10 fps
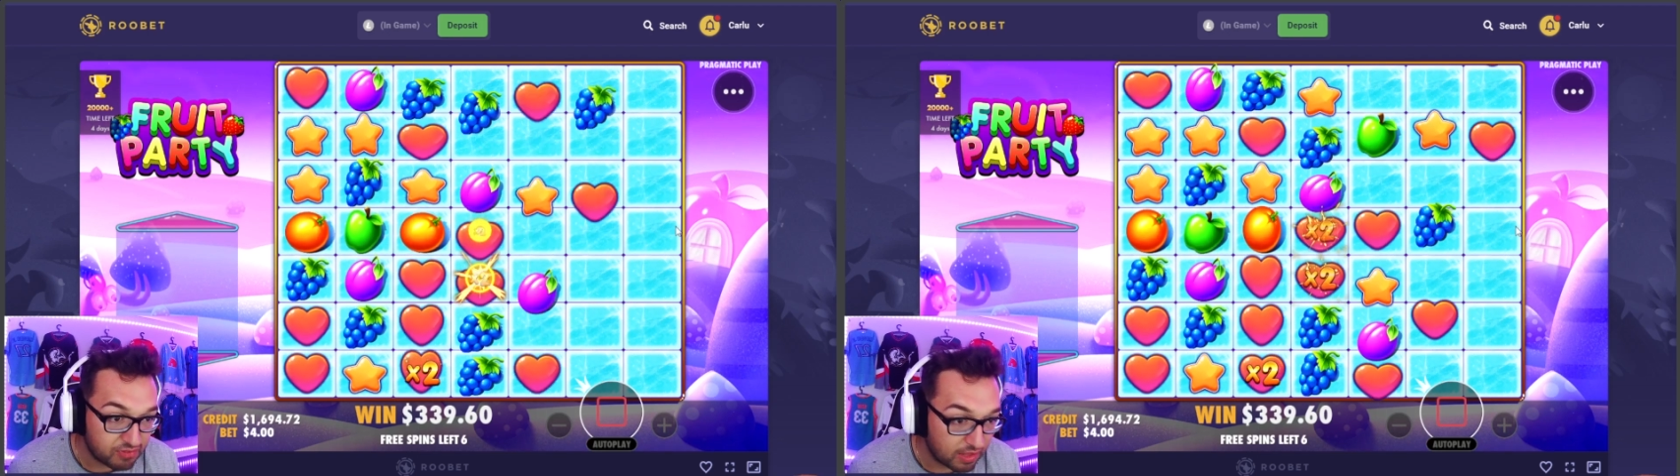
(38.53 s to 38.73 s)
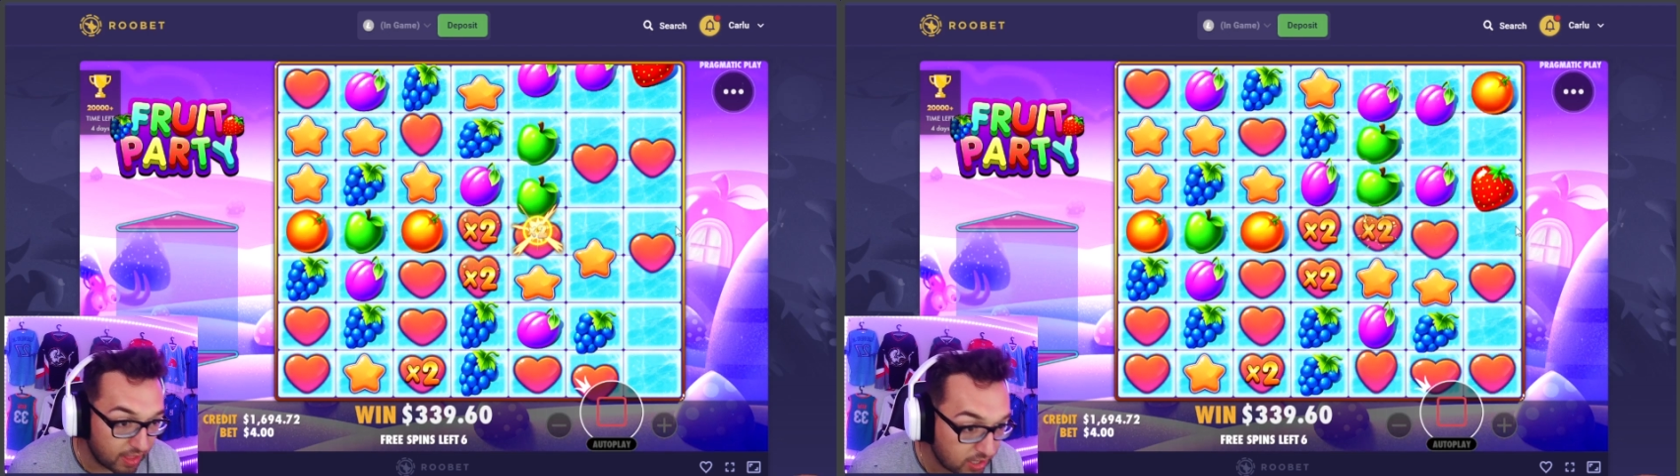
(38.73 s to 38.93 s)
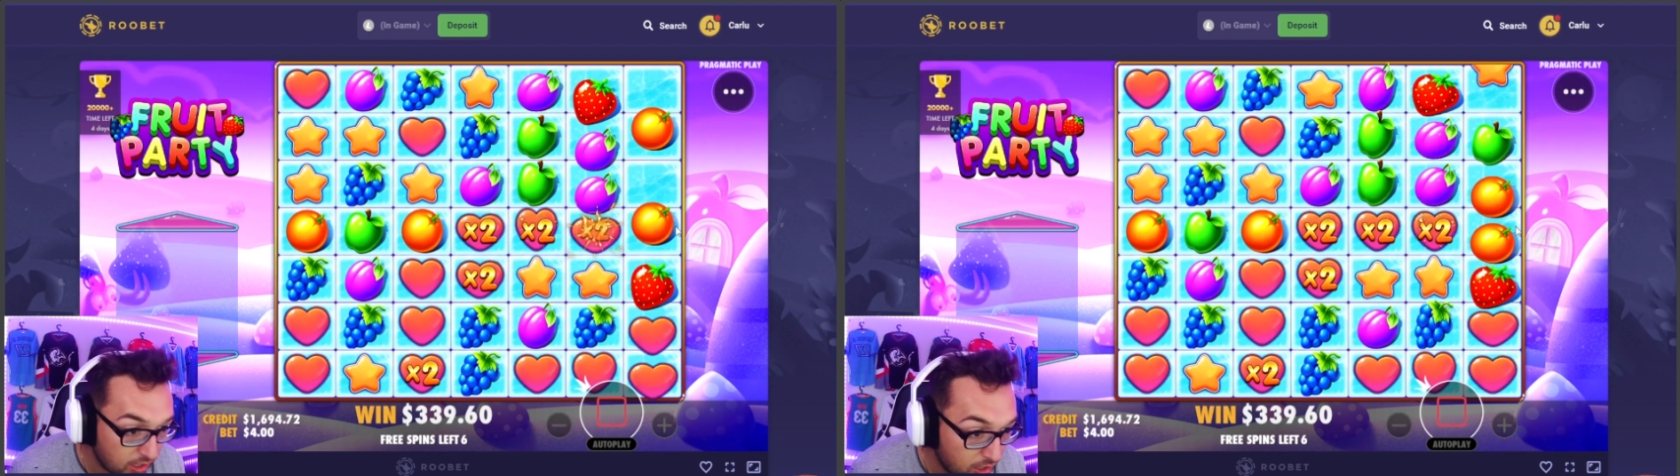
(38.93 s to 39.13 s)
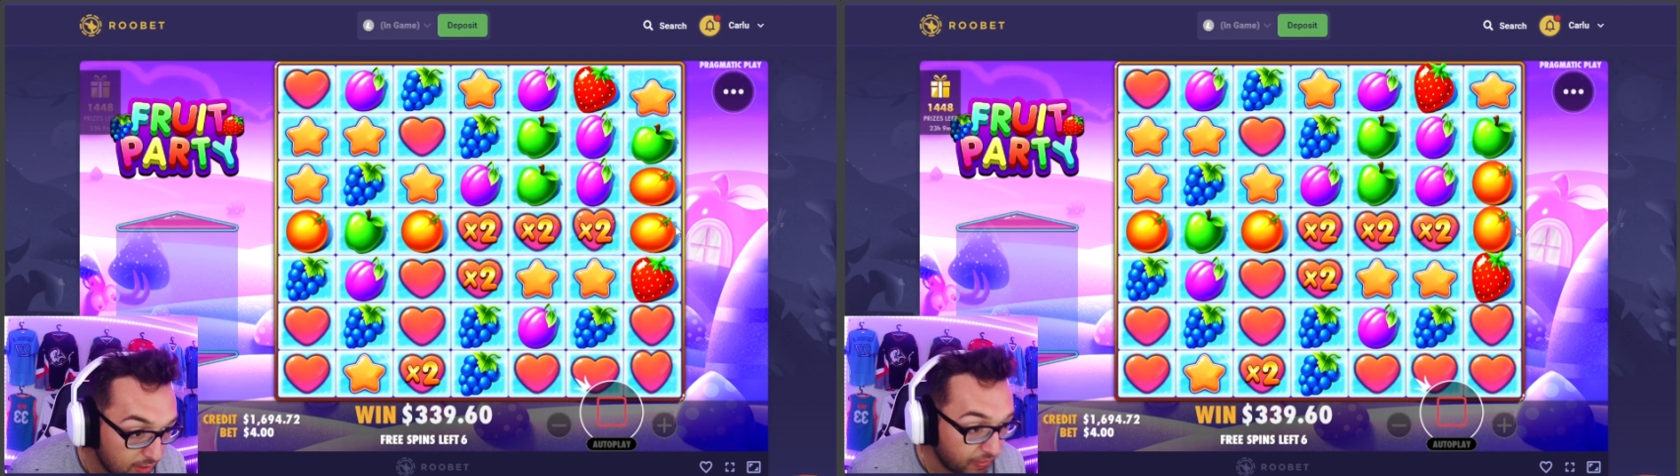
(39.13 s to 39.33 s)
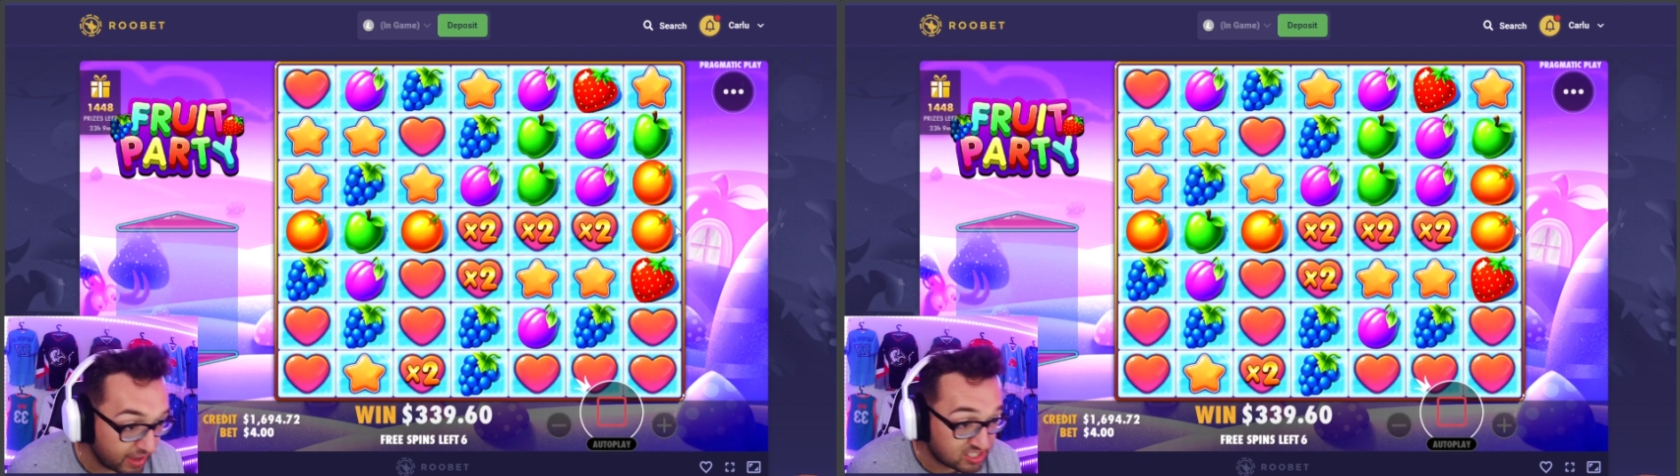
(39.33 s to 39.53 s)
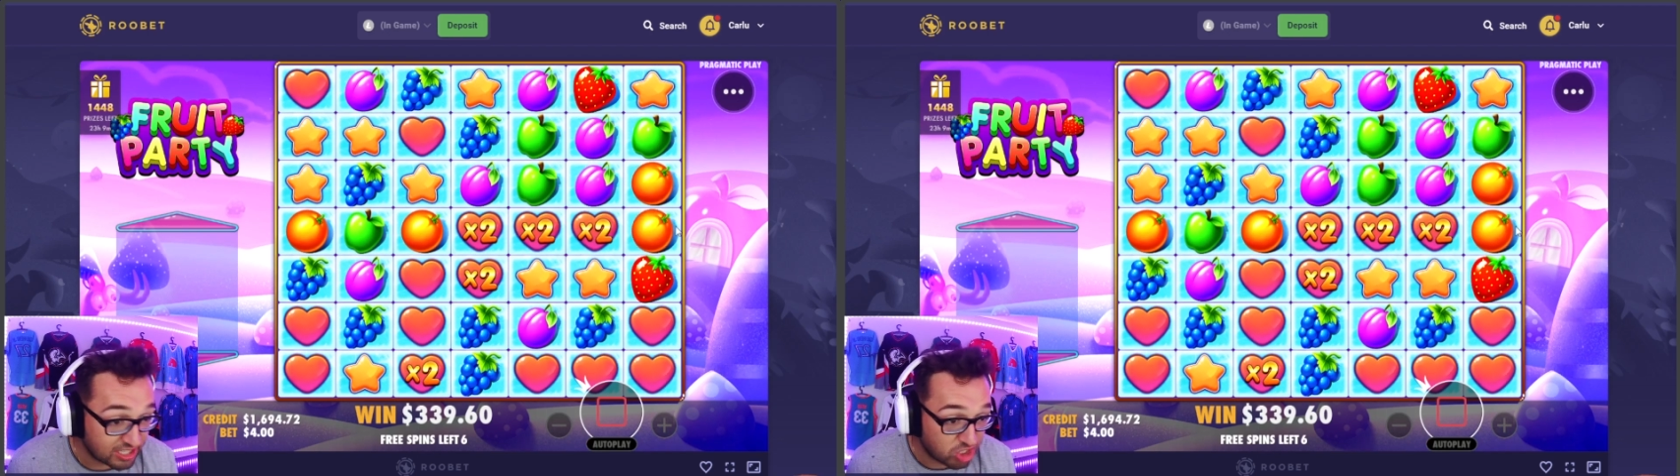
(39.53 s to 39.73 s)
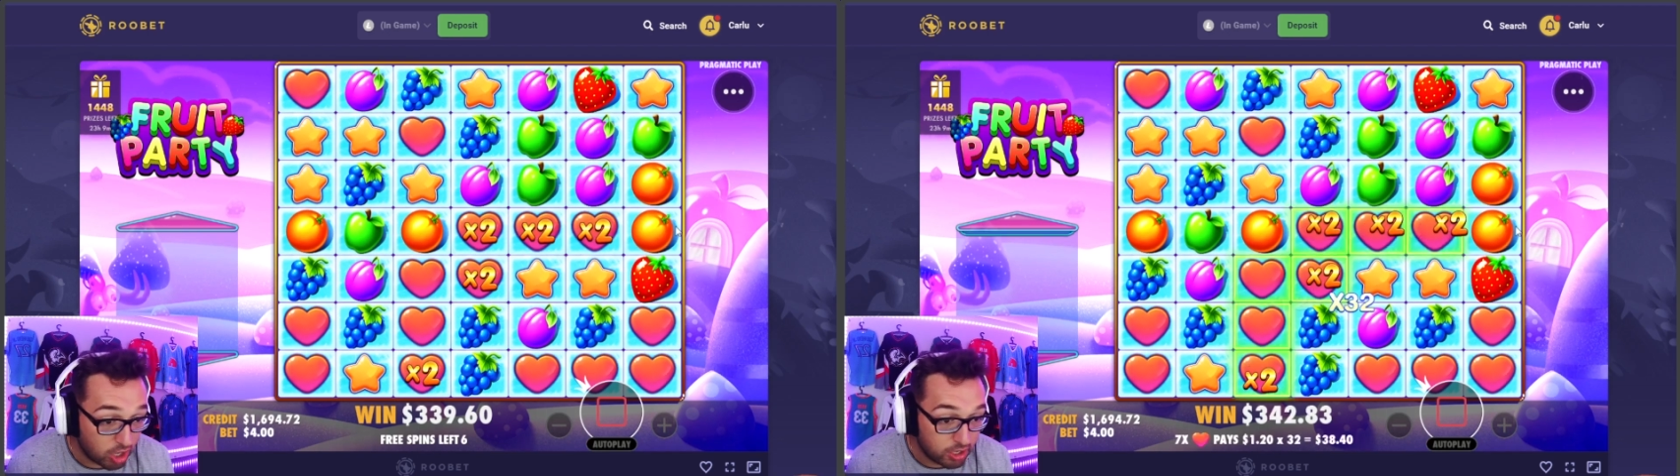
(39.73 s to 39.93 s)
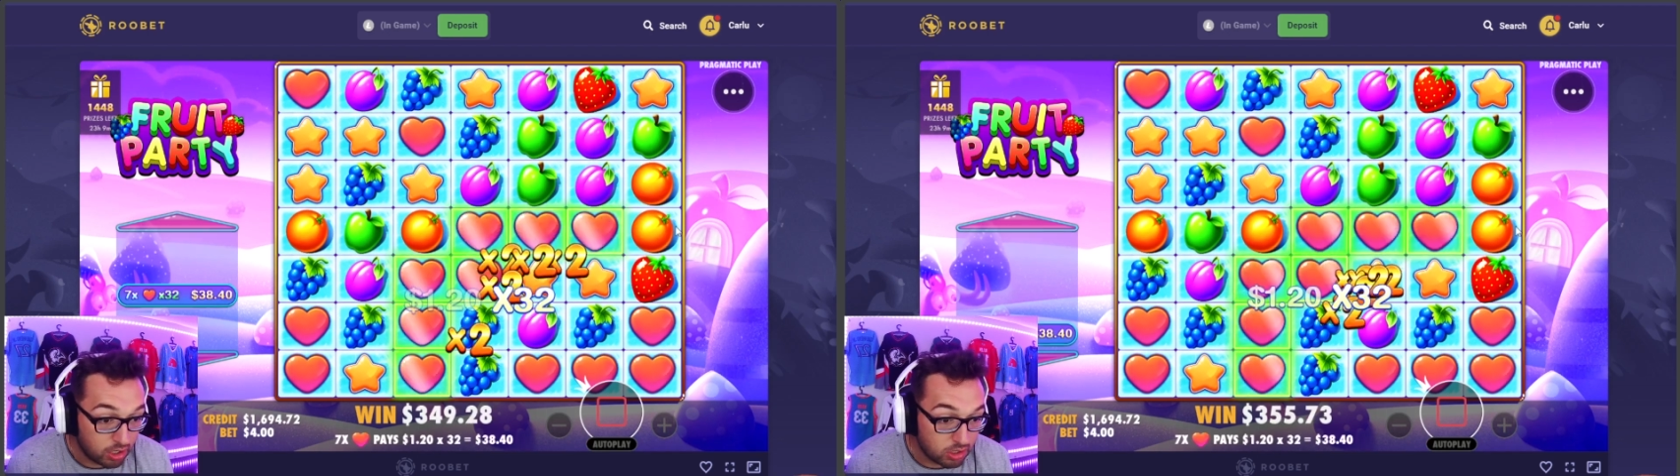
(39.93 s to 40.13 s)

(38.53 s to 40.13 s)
I like it. Nice, that's good.